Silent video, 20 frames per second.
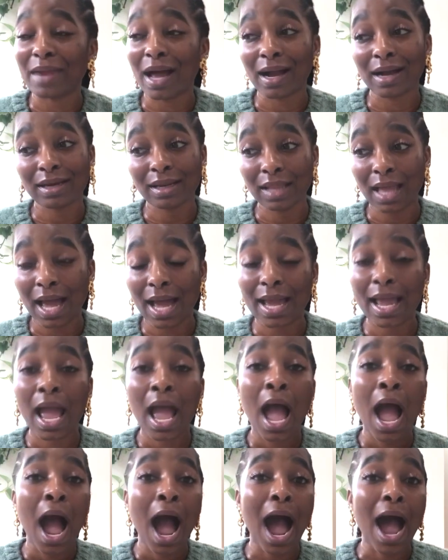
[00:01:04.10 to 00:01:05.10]
not gonna lie.
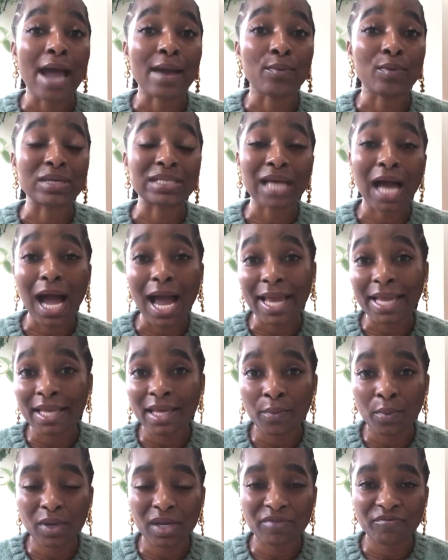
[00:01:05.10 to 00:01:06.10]
I was eyeing
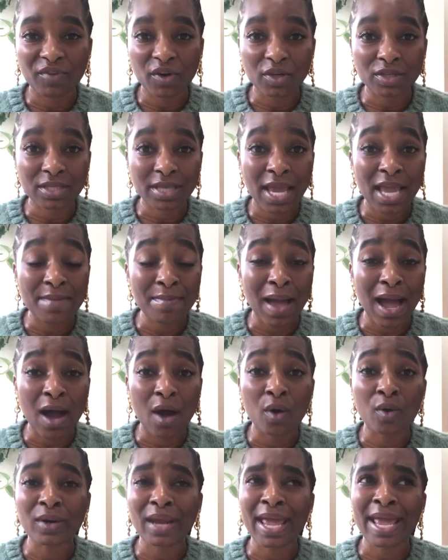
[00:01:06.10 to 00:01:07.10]
it when it first came
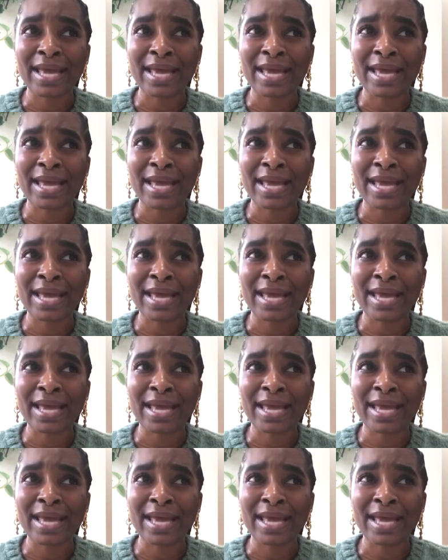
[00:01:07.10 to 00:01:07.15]
out,